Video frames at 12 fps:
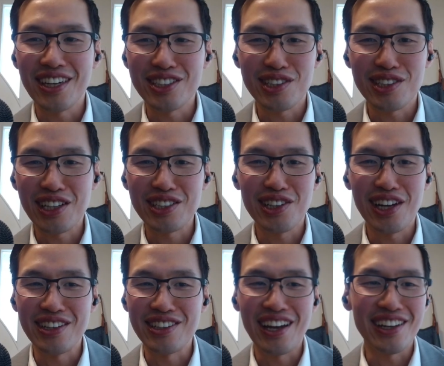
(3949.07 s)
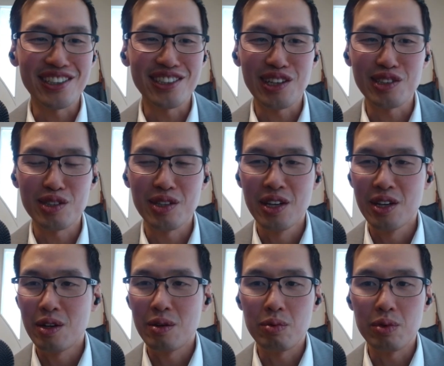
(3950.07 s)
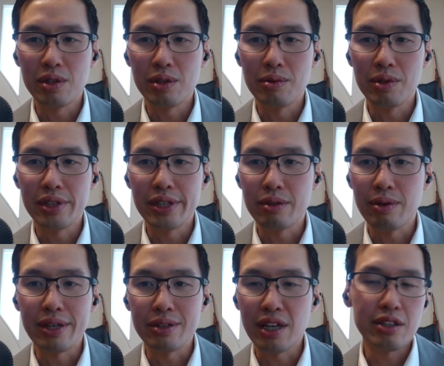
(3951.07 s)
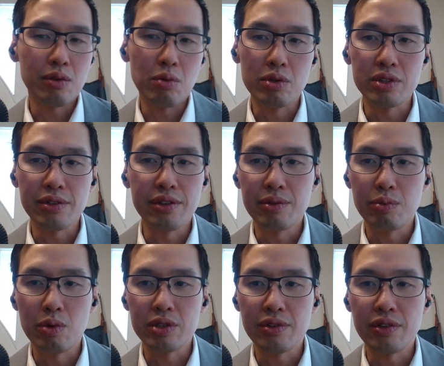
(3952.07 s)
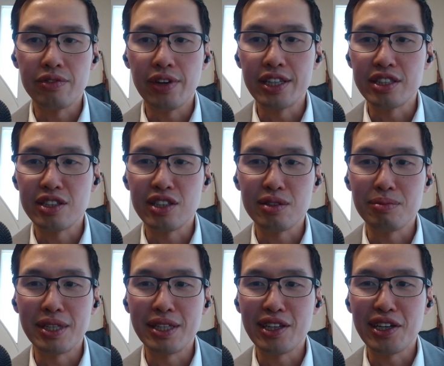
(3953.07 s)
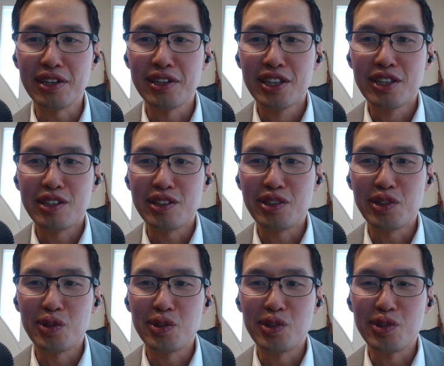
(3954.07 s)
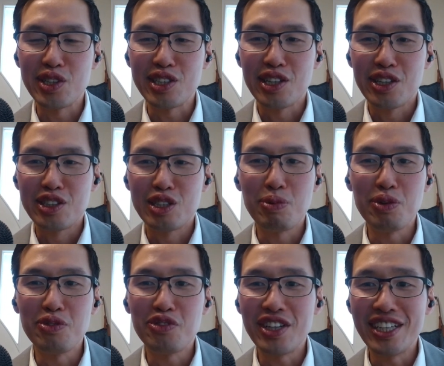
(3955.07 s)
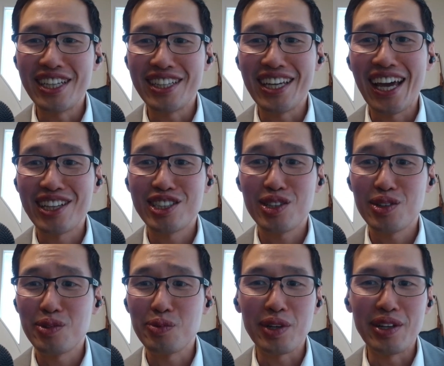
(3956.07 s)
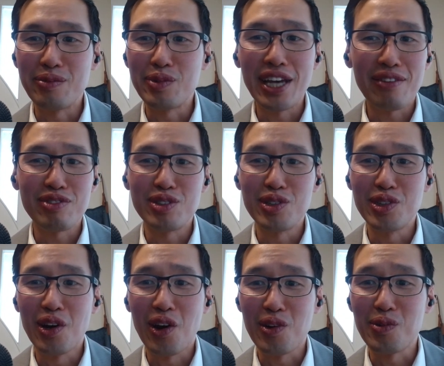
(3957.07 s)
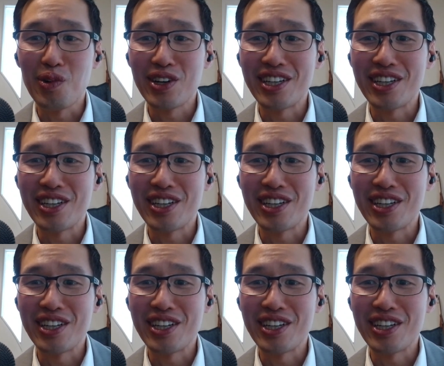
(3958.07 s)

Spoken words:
Thanks a lot, Alex. That's really, really great. I think words of advice. It doesn't mean you're just spoon feeding the answer. We have to do the hard work.